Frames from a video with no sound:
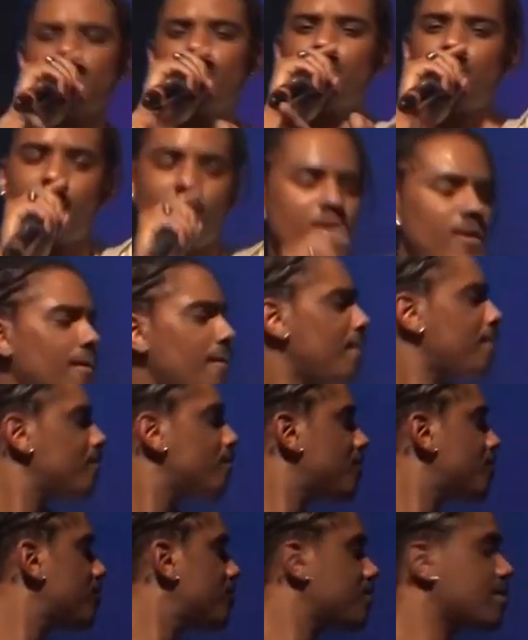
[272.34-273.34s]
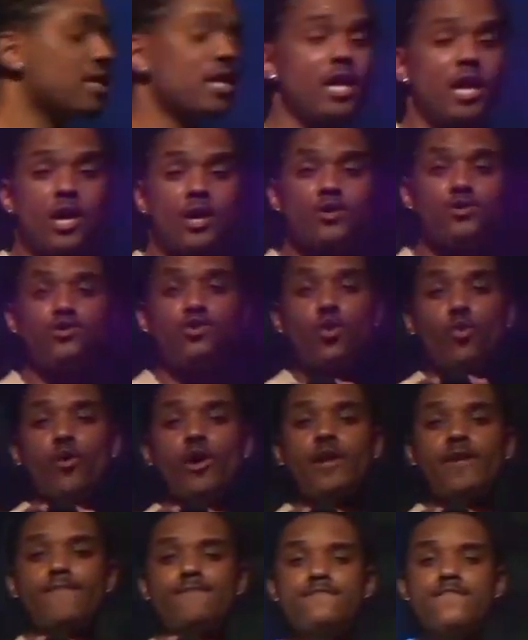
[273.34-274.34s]
No more FaceTime videos,
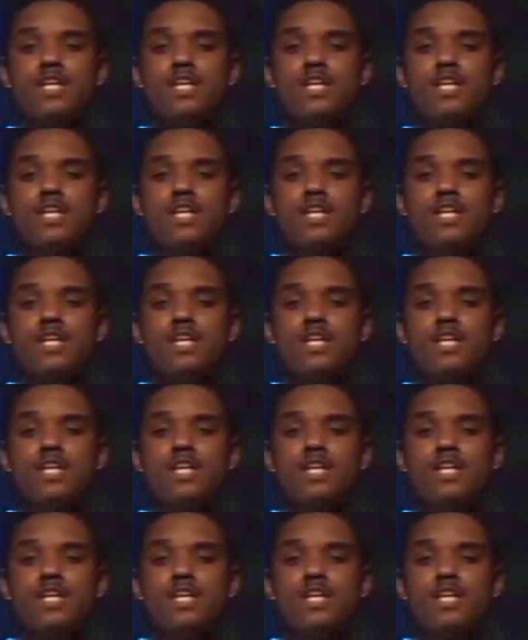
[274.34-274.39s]
doing them